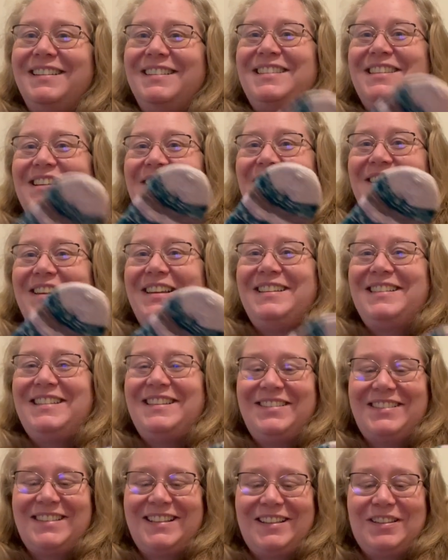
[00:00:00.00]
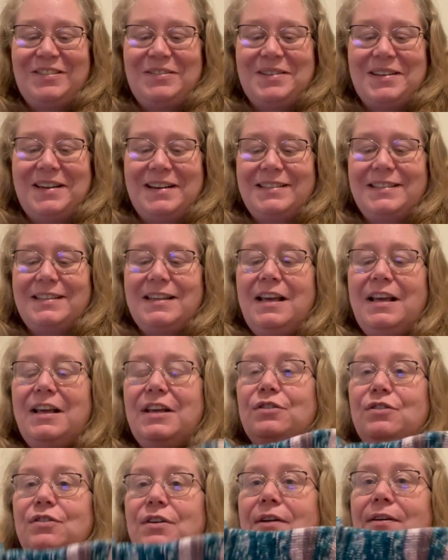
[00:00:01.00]
so he's using those socks.
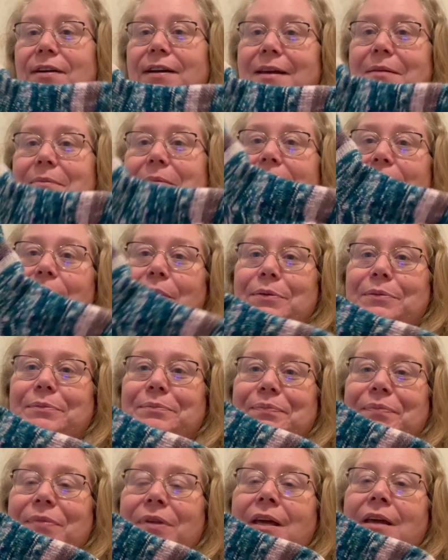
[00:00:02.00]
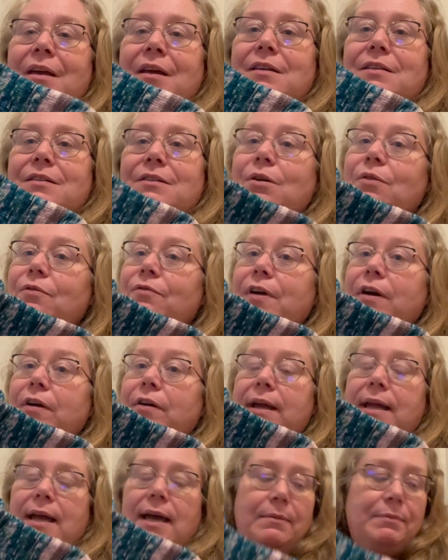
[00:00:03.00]
So now I get my own. So
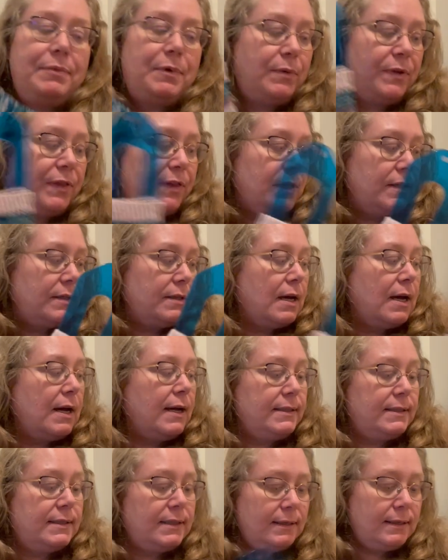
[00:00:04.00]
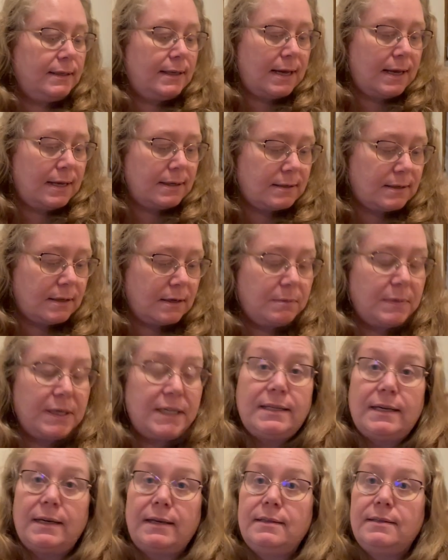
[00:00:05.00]
very happy with this. I did cast on my
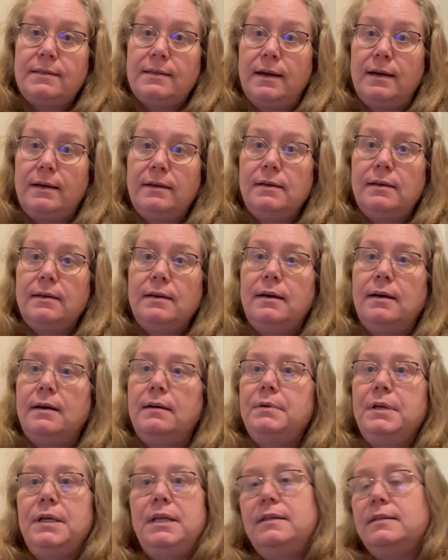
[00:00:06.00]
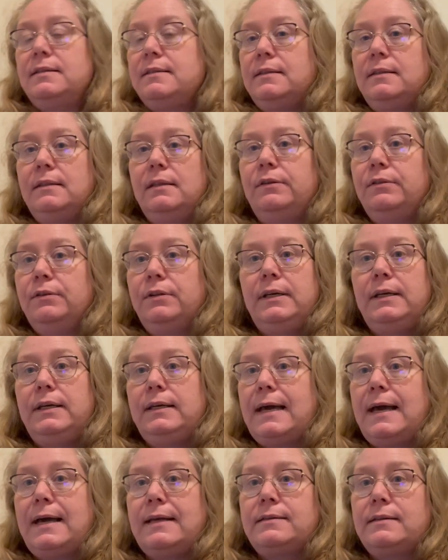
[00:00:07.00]
second sock. Um, it is literally
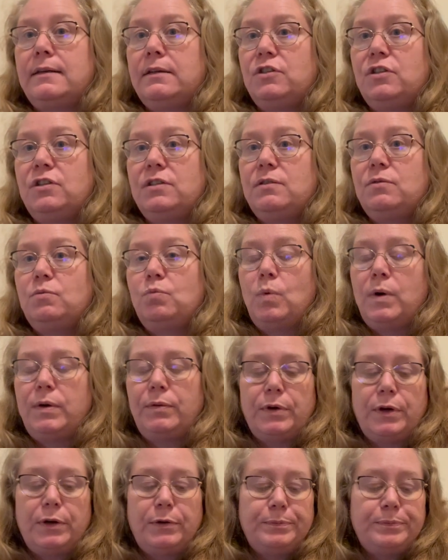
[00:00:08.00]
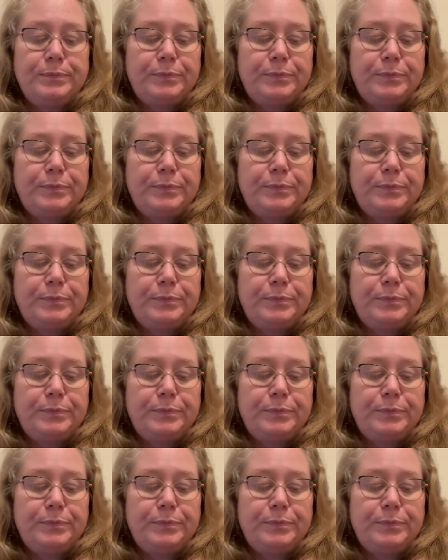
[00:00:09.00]
cast on just one row.